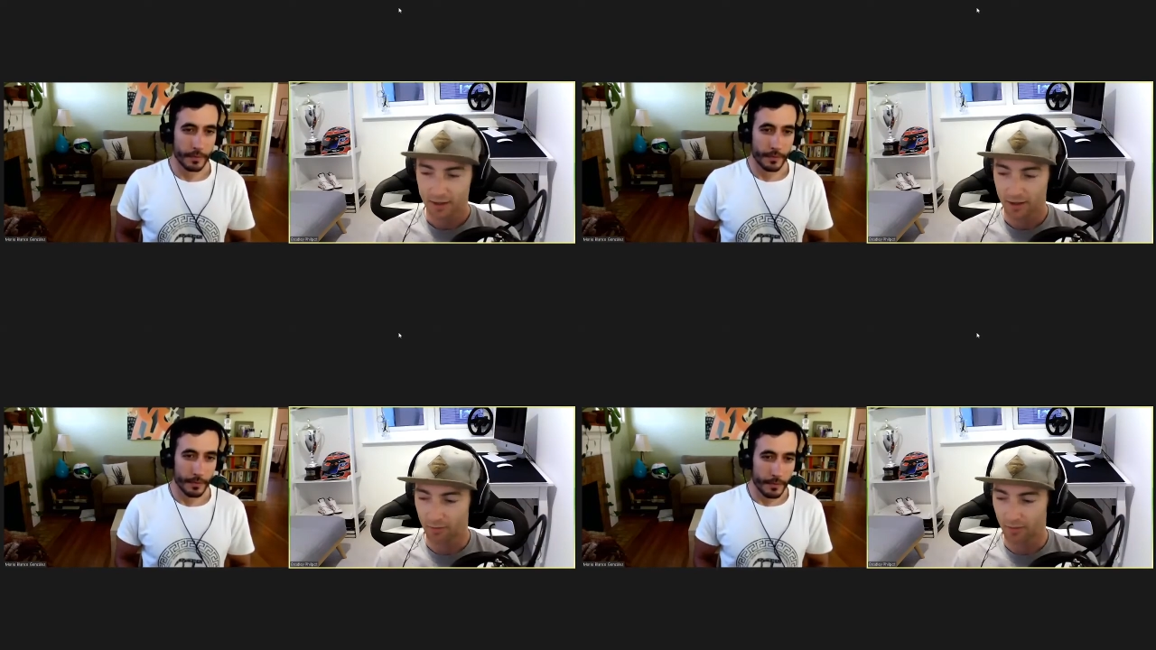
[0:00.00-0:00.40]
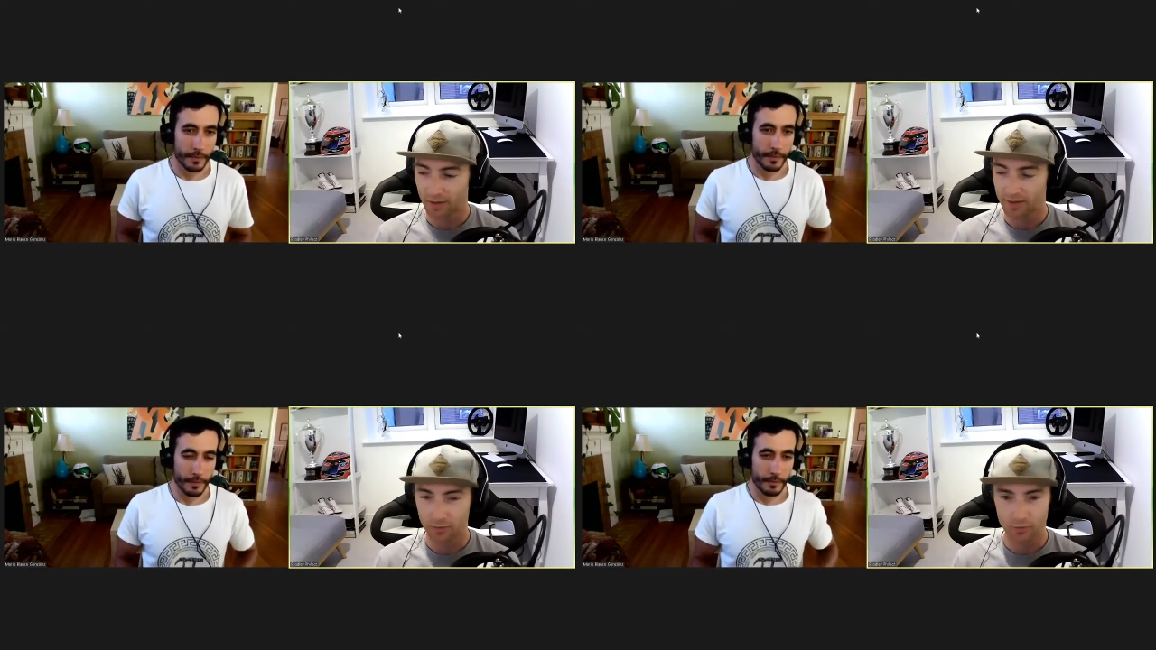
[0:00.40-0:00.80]
Speaker 1: um,
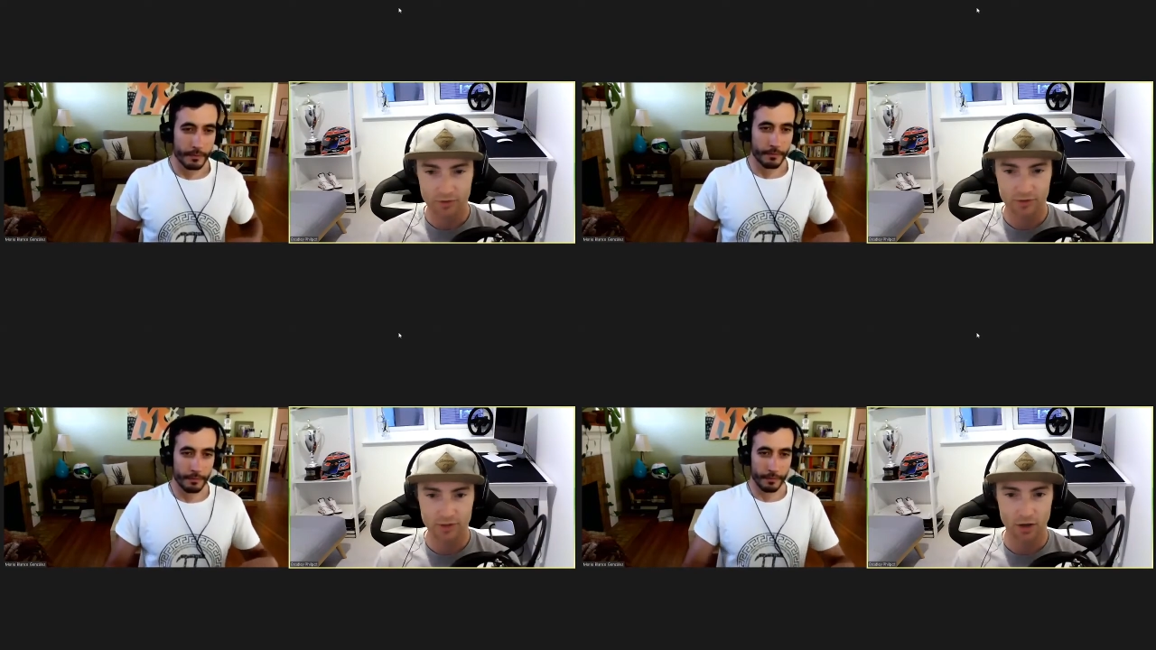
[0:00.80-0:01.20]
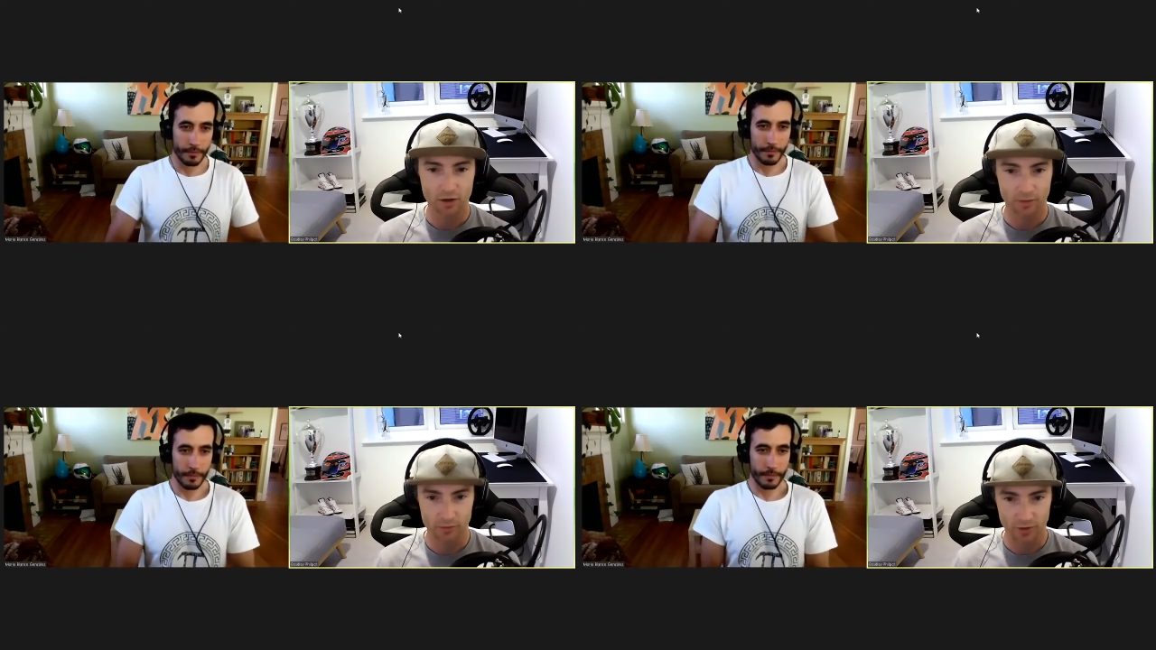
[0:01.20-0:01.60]
and that was the
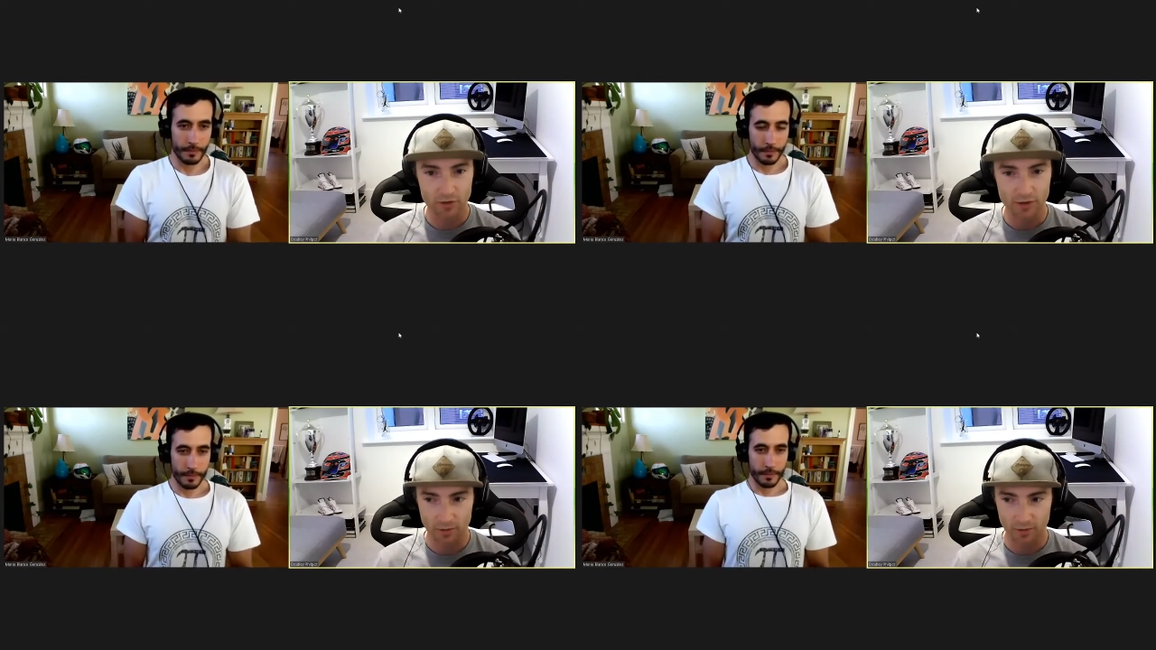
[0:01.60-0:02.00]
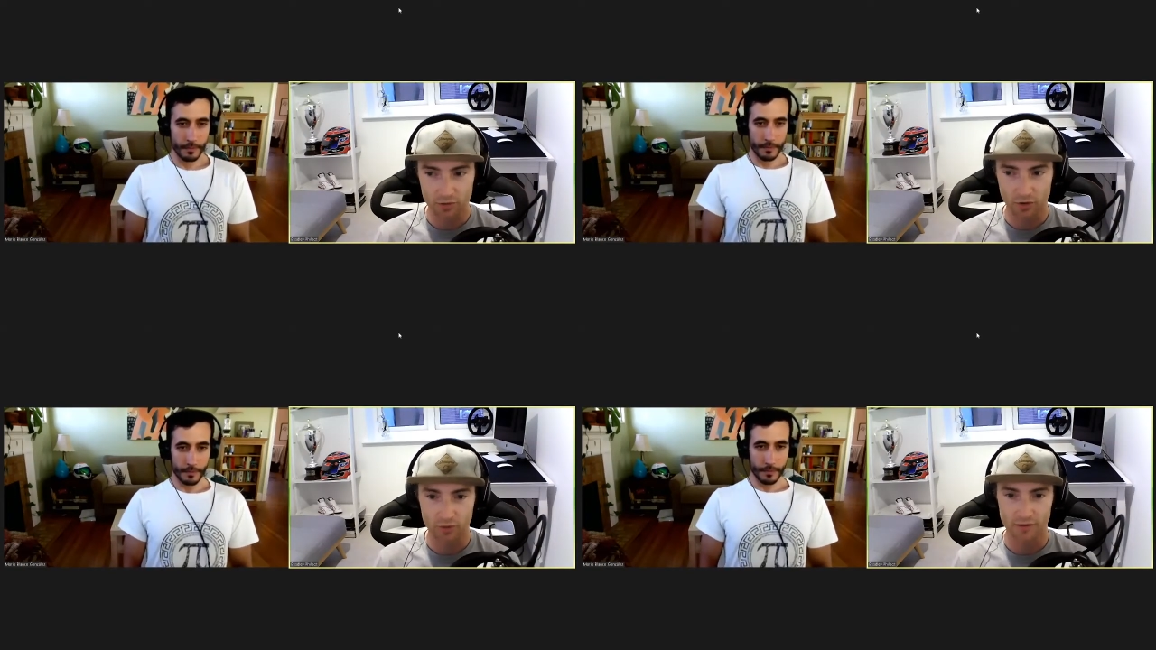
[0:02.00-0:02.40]
that was the only time I
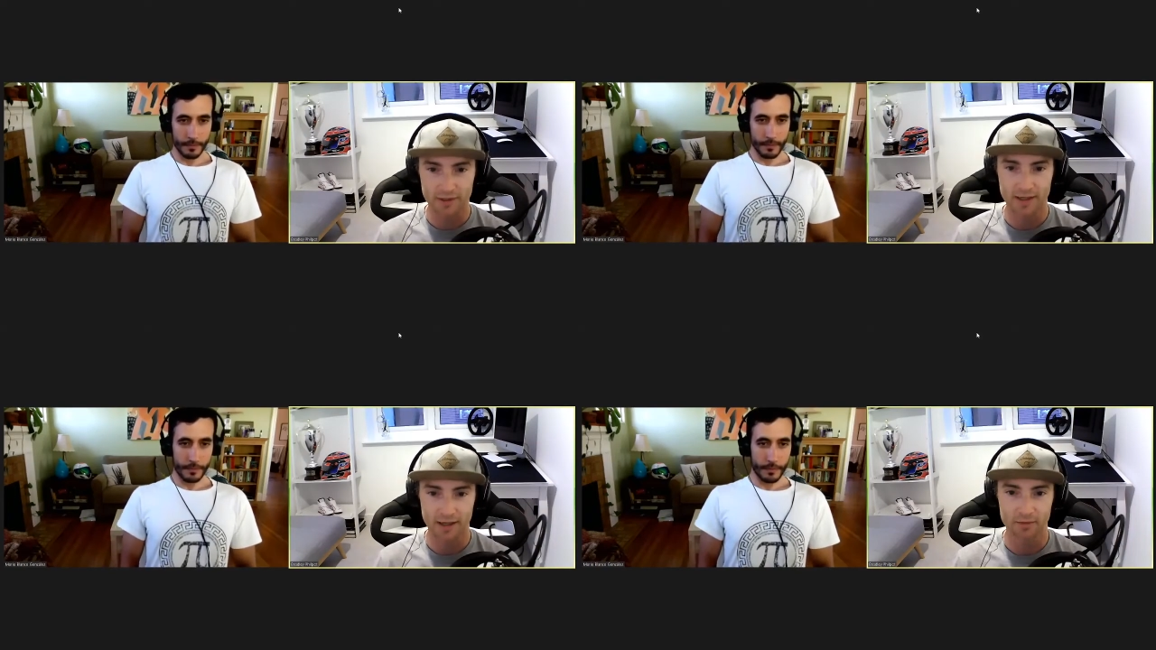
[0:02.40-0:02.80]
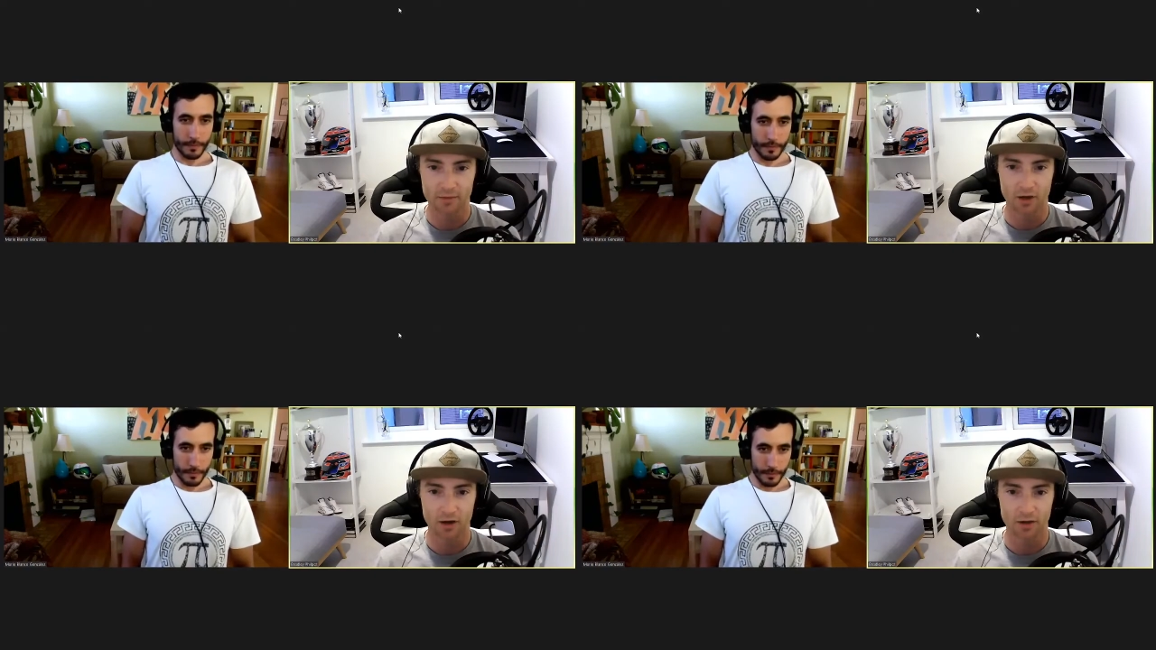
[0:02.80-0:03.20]
drove a
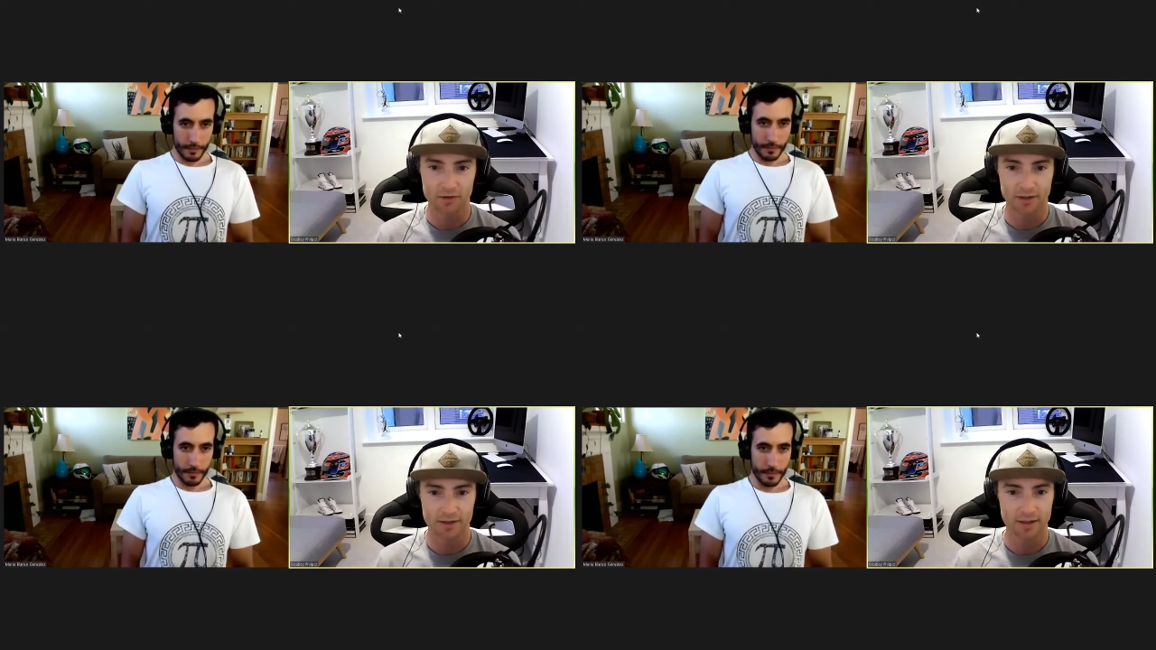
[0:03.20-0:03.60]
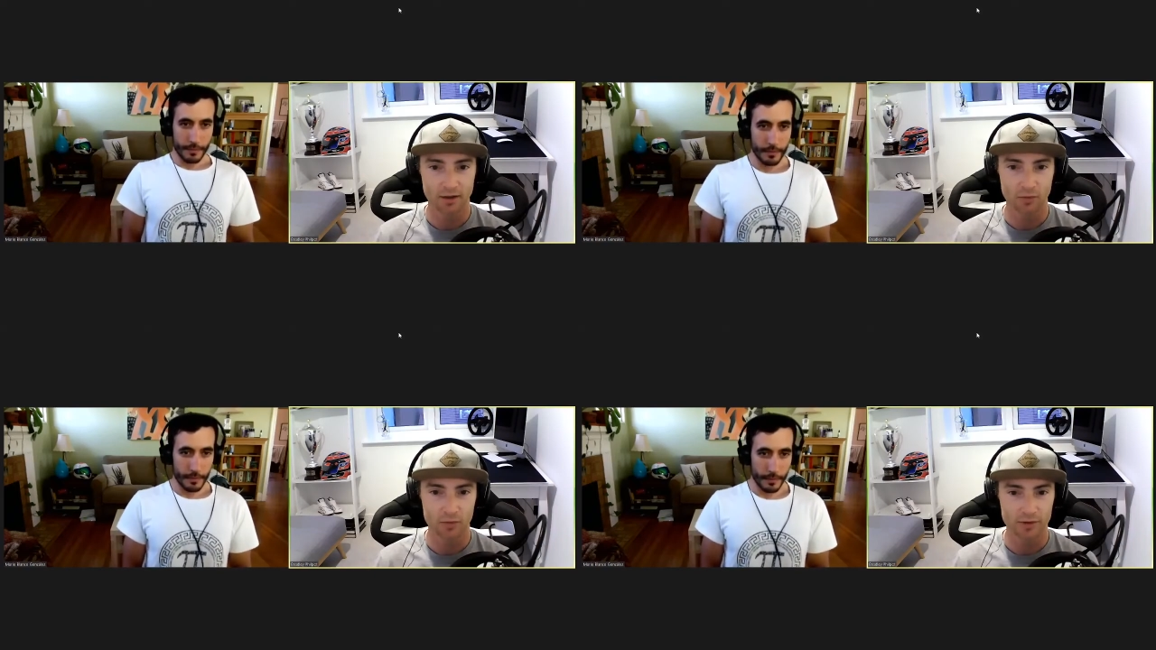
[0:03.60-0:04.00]
TKM kart until
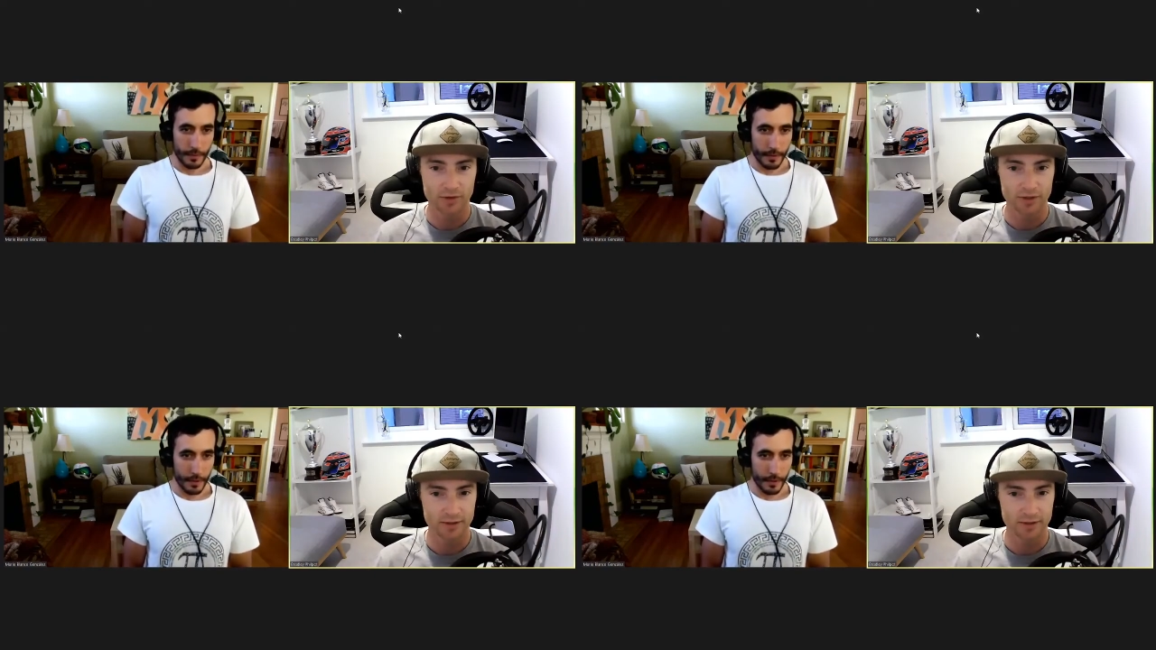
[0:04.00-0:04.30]
I was